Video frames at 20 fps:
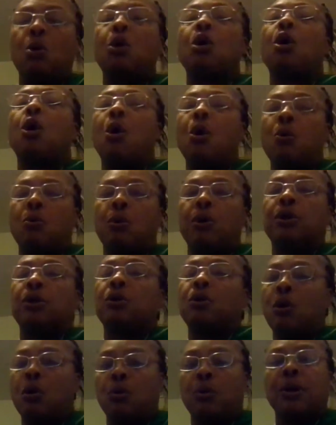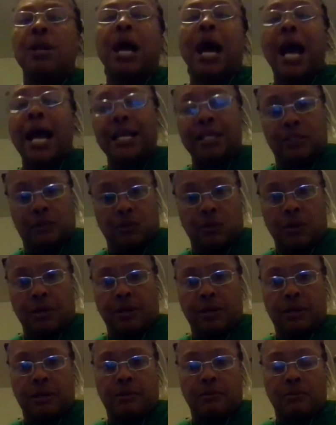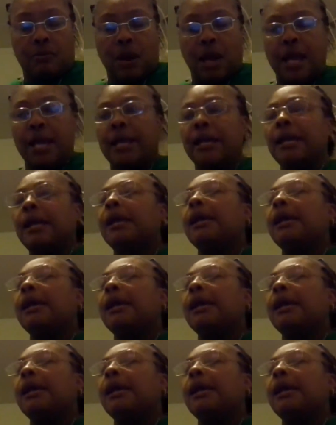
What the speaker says: cold water, ice water, right?